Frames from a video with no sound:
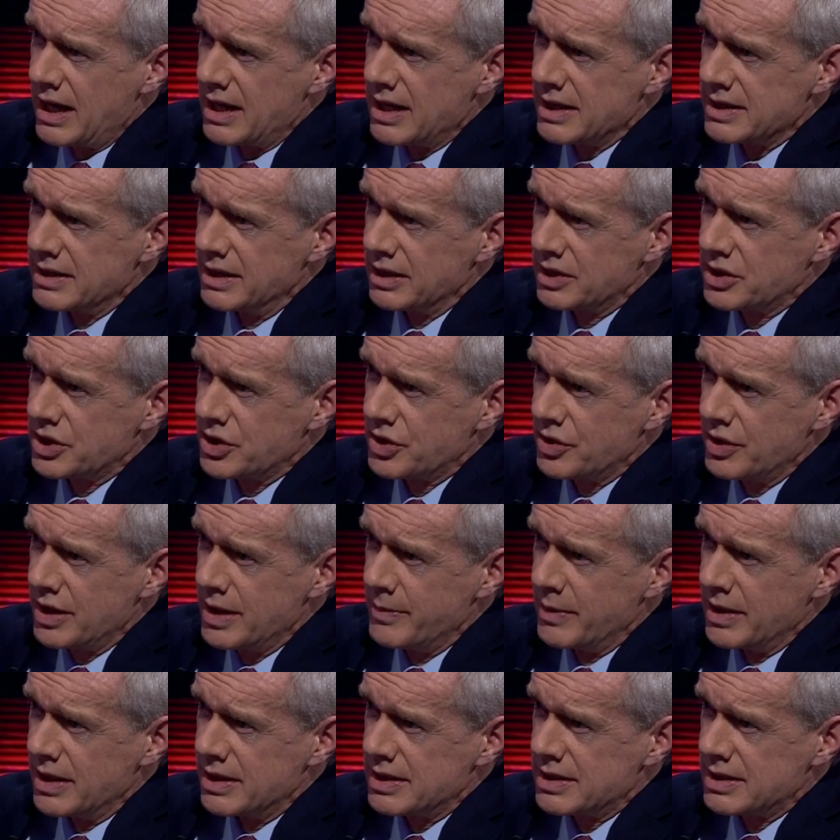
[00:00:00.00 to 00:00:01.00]
as an
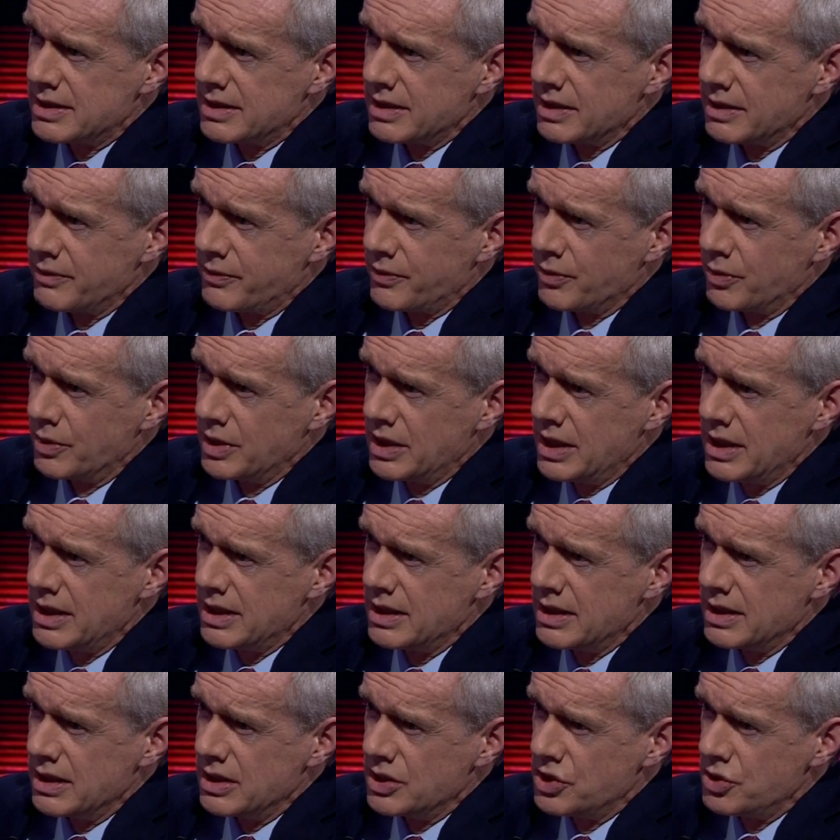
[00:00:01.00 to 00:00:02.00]
extremist for
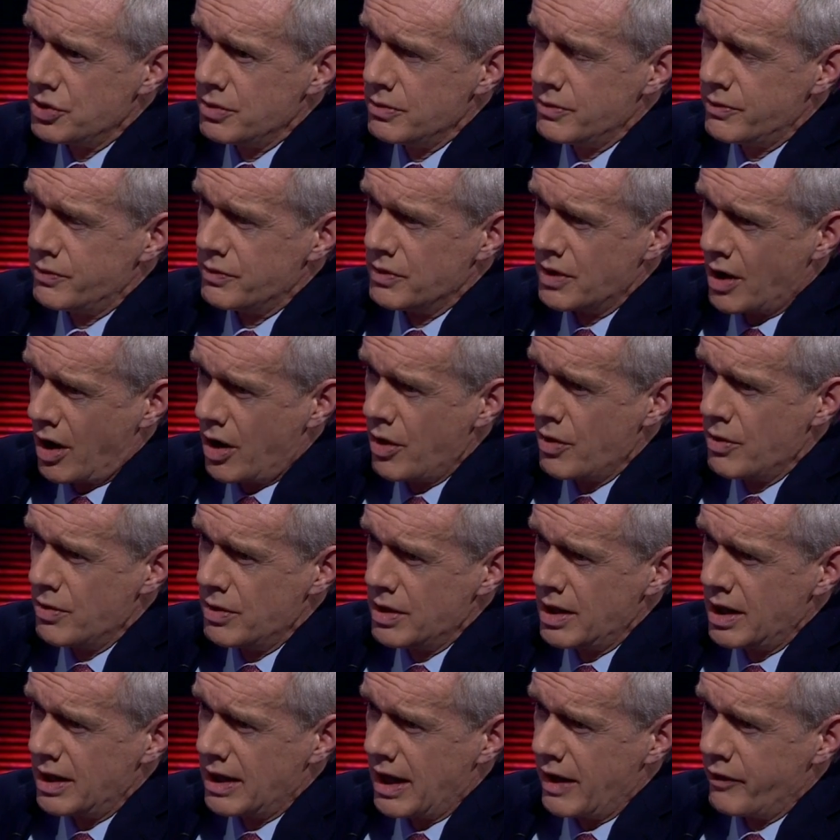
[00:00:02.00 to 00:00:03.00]
years. You've known
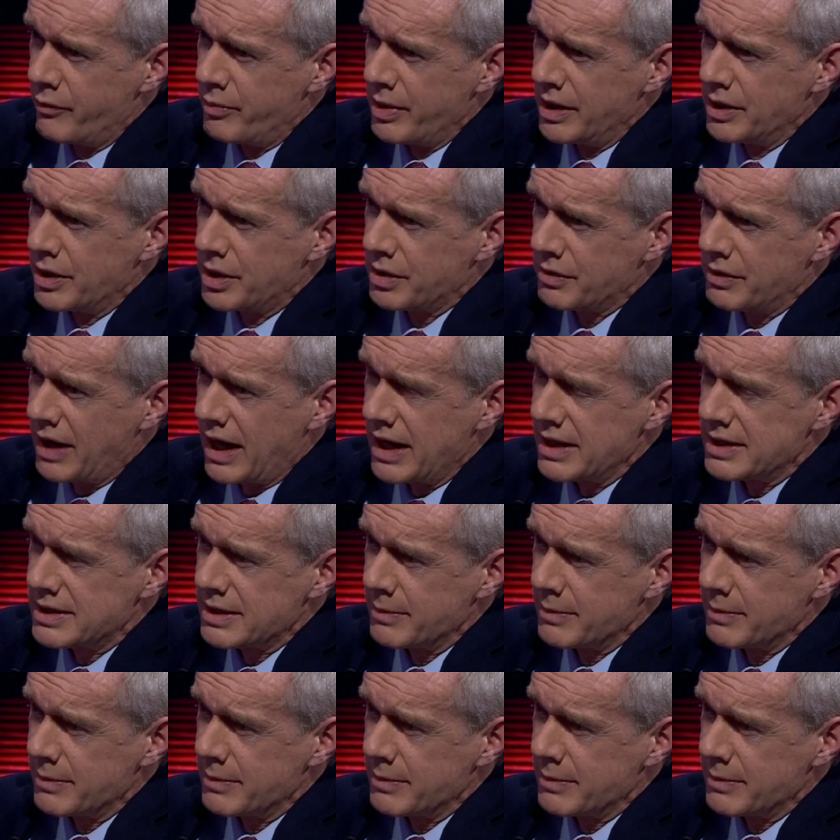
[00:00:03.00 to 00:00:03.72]
that there have been threats